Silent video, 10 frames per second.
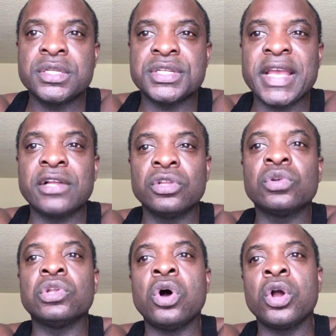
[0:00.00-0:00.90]
take a
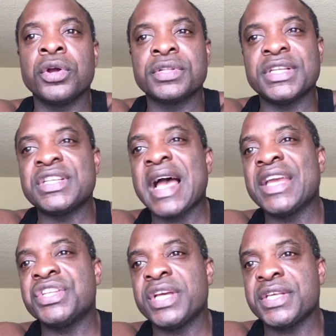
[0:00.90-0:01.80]
little longer to
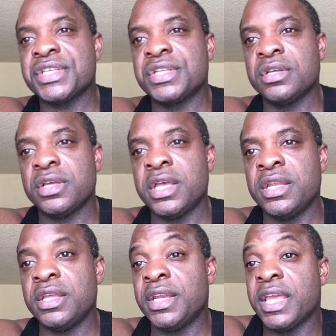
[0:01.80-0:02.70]
digest.
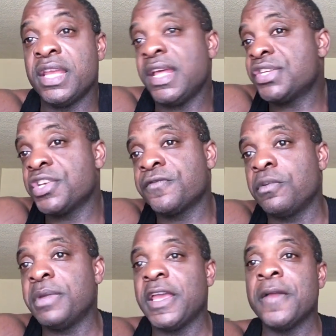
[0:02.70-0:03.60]
And again, that's just for
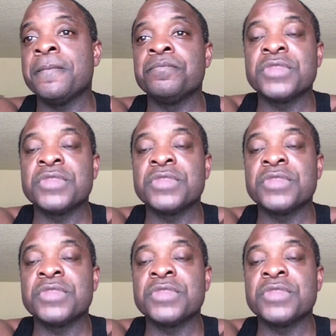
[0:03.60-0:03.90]
me.